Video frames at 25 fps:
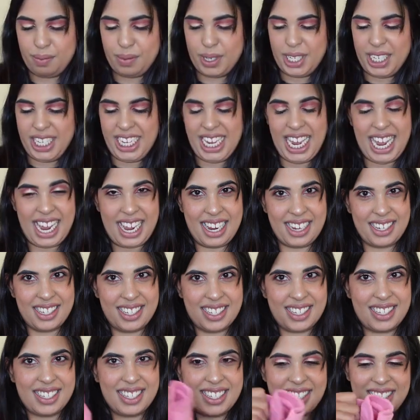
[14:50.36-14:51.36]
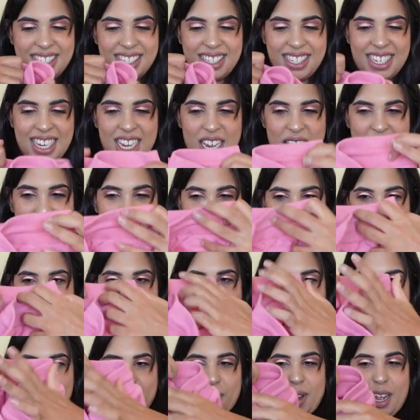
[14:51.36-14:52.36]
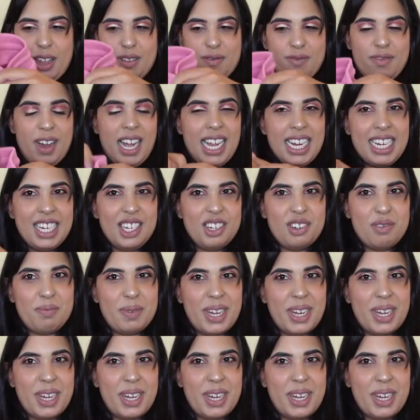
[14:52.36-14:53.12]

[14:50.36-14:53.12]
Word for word: But yes, my final